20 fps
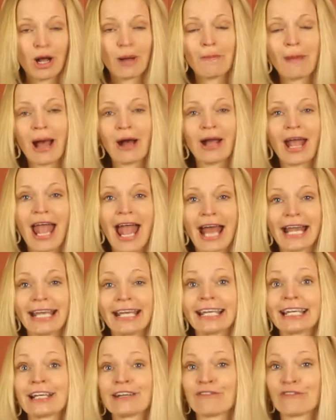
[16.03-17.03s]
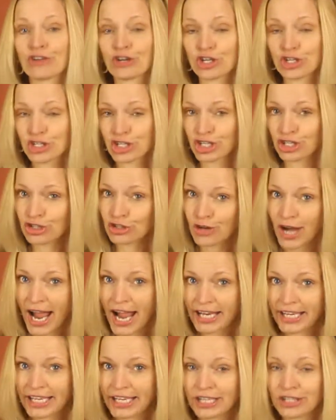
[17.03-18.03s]
about adding conversion
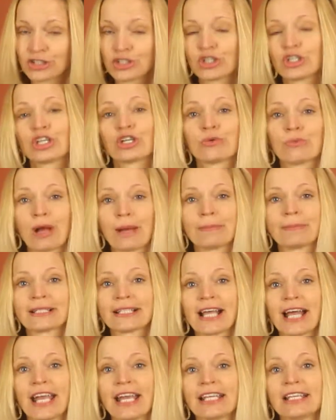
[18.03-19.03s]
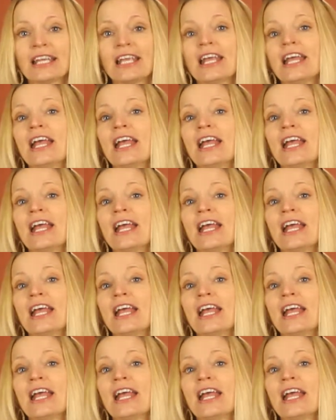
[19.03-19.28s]
tracking to your website